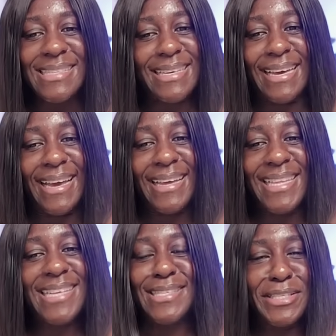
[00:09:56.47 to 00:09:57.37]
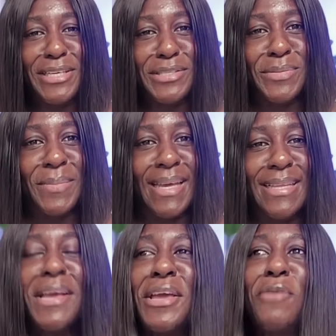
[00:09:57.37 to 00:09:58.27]
here, ladies and gentlemen.
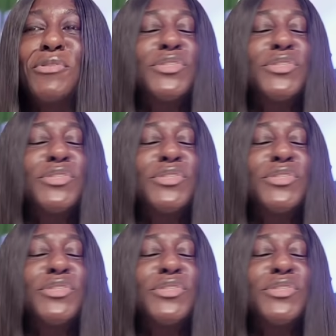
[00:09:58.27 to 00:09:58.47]
It was so